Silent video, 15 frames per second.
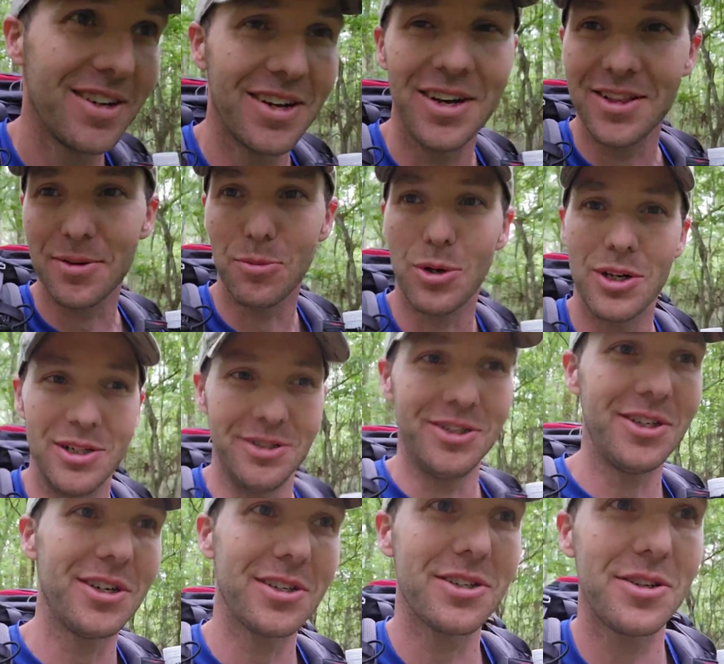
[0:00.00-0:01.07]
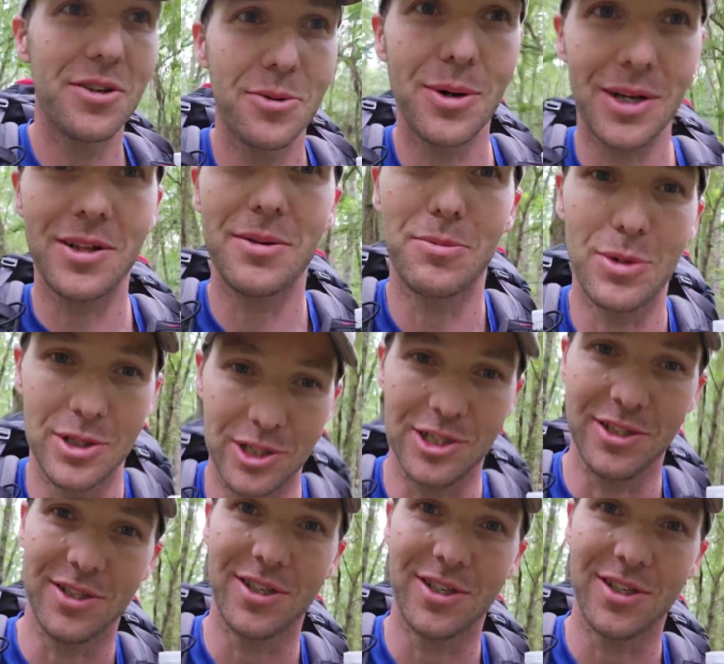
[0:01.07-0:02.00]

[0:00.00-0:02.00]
On the bridge. She doesn't do well on bridges.